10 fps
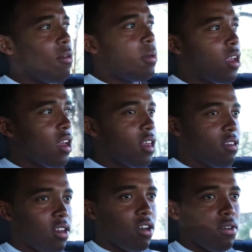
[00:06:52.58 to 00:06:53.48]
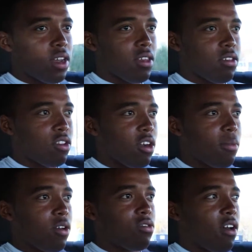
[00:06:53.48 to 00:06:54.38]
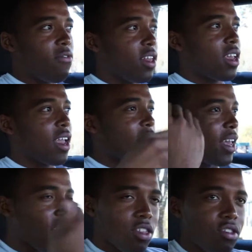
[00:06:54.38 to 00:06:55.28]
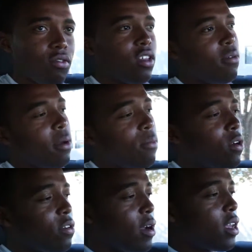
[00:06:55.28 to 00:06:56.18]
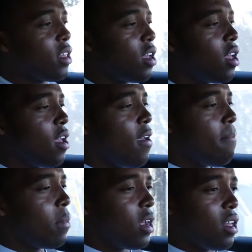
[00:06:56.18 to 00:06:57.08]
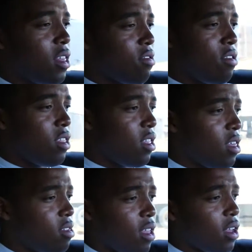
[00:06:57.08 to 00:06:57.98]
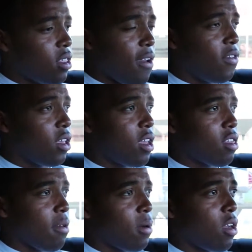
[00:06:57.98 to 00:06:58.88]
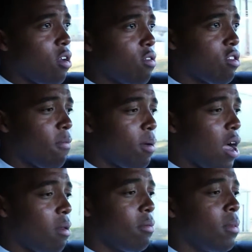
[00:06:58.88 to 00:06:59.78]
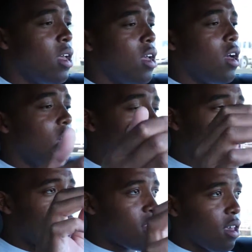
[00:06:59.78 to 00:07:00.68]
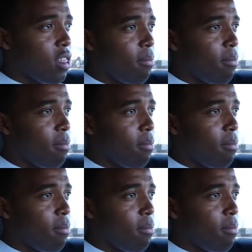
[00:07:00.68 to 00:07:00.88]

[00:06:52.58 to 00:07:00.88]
because, you know, it is a turbo, so I feel like it kind of hits you a little bit more directly. But this thing definitely gets up and goes, no problem. Like I said,